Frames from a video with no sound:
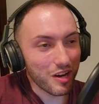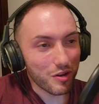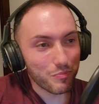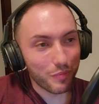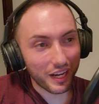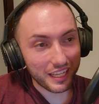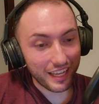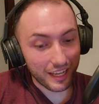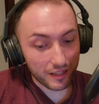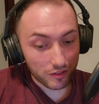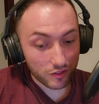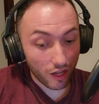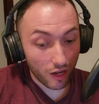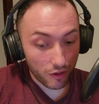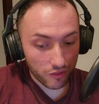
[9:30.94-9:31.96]
But yeah,
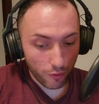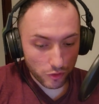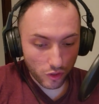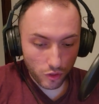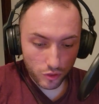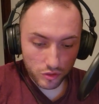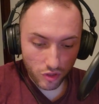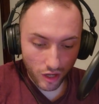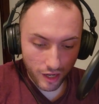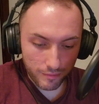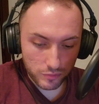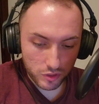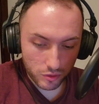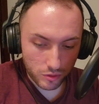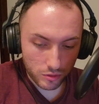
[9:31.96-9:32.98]
no, that was a good time
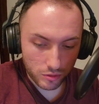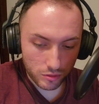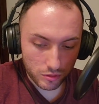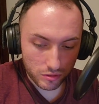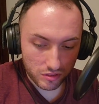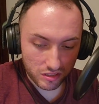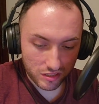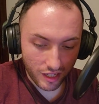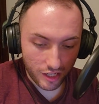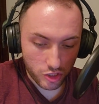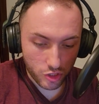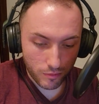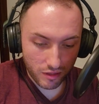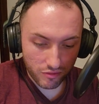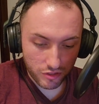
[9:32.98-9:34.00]
to start
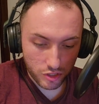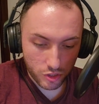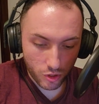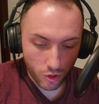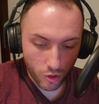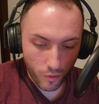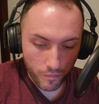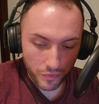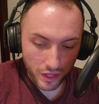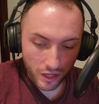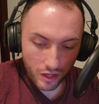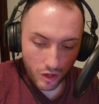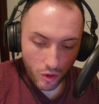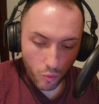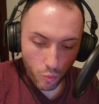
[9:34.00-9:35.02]
streaming for sure.
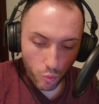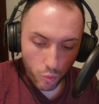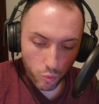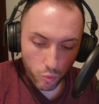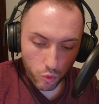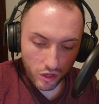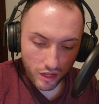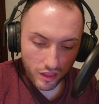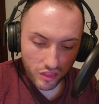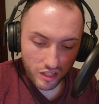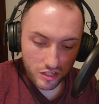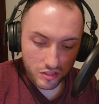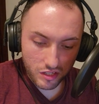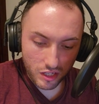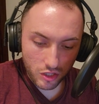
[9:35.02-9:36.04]
What are the
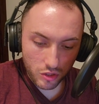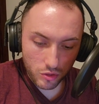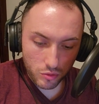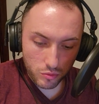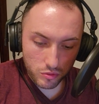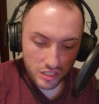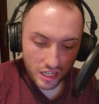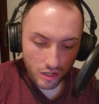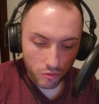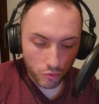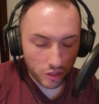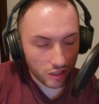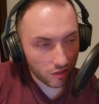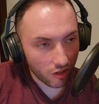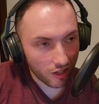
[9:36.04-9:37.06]
things that you didn't
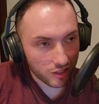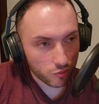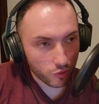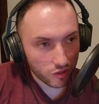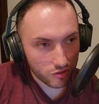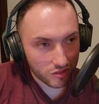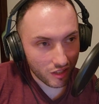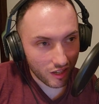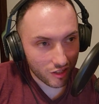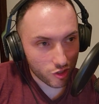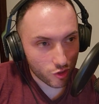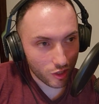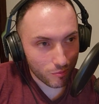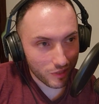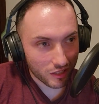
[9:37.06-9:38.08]
realize when you started
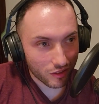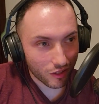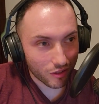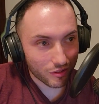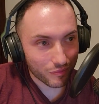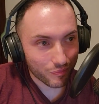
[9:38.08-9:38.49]
streaming though?